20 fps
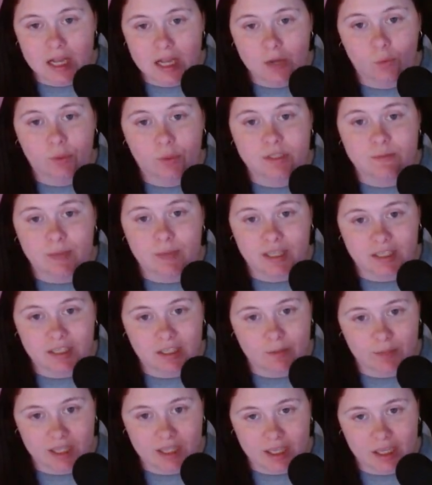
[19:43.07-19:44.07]
was
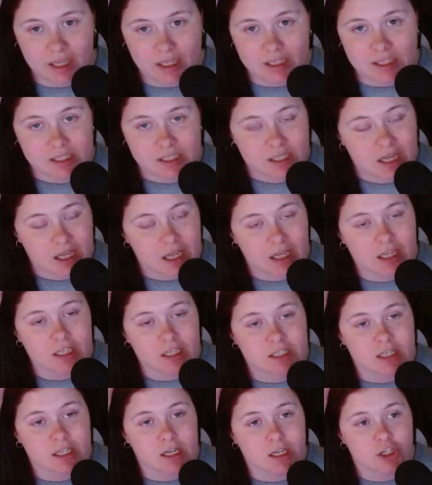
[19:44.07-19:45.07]
mainly because it
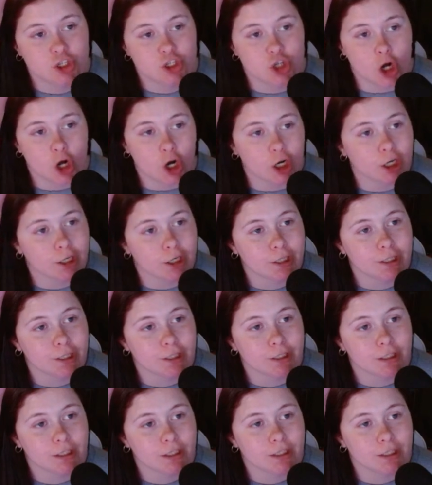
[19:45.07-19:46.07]
is
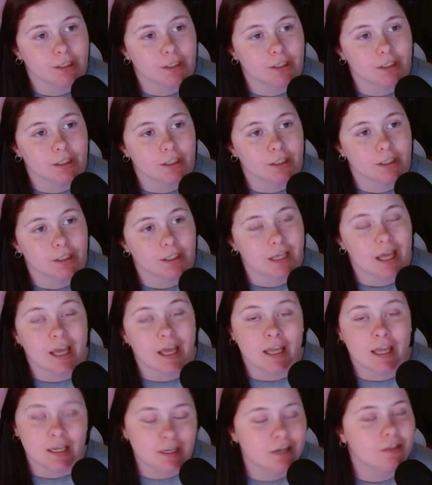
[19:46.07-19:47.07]
dark
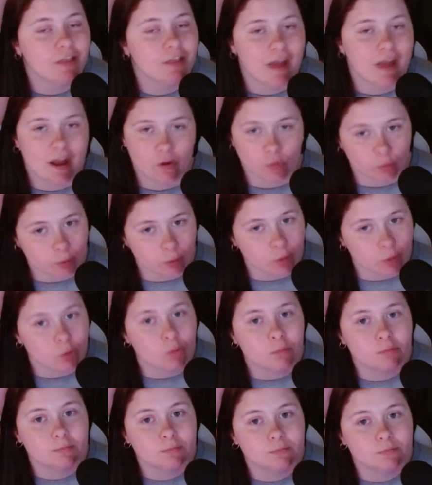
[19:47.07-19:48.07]
in that
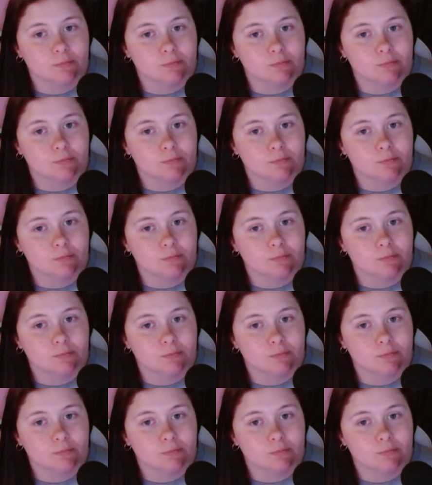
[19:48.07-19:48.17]
room